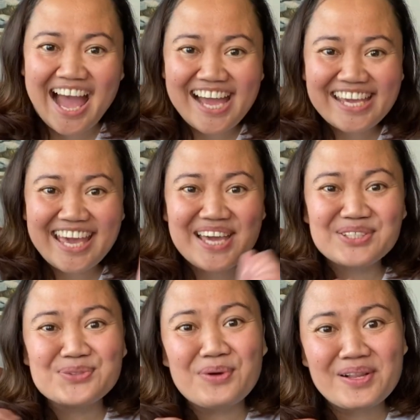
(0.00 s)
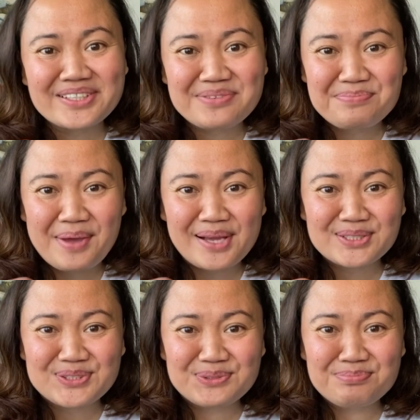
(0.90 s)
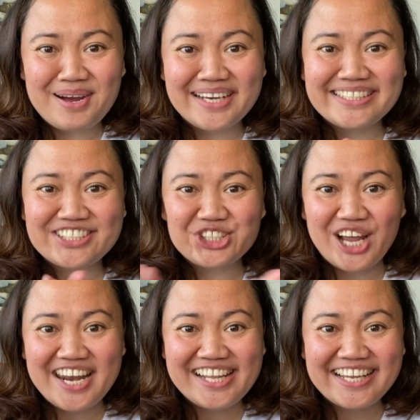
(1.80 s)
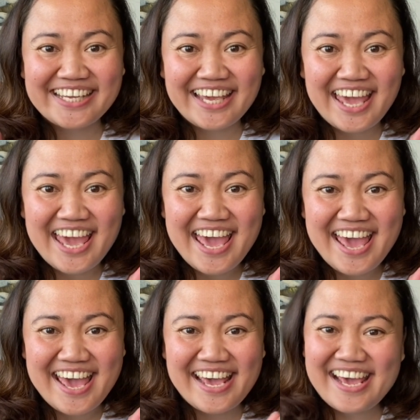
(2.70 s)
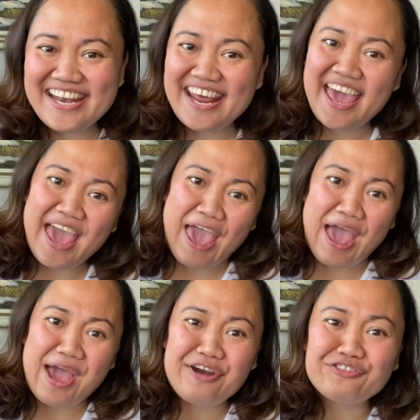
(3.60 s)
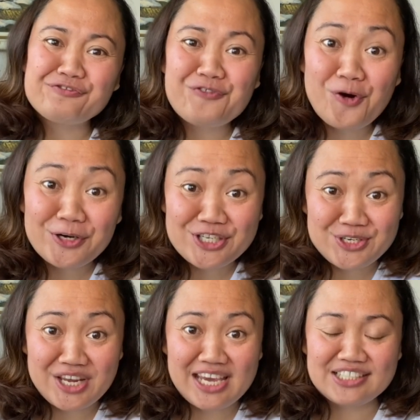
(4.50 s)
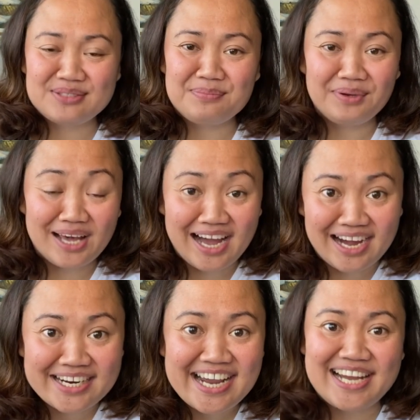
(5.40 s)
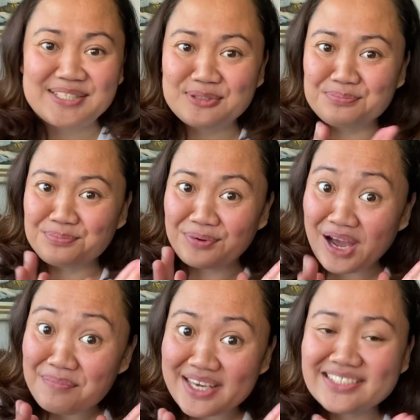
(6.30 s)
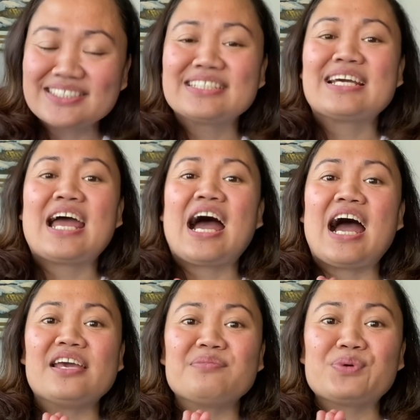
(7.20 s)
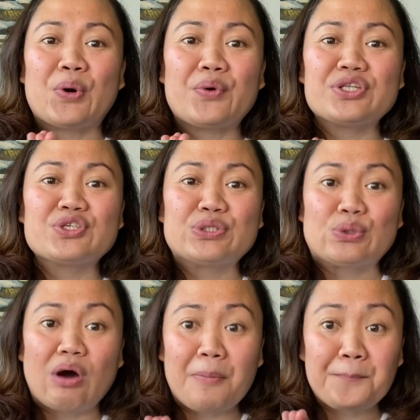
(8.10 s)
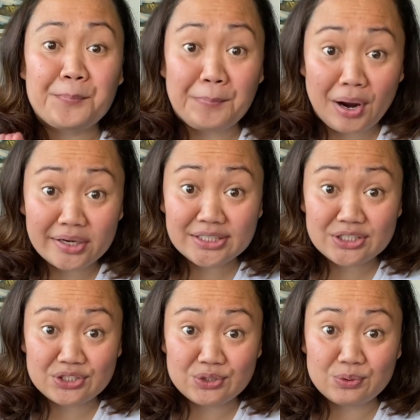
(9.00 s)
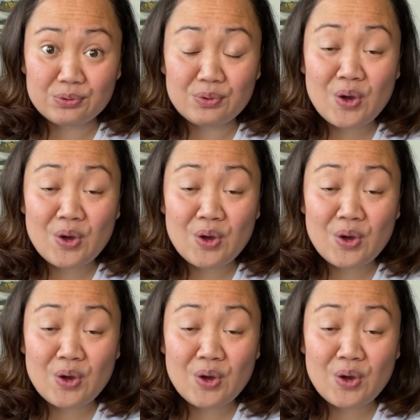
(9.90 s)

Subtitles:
guys, welcome back to my channel again. And for today's vlog, as promised, I am going to do a part 2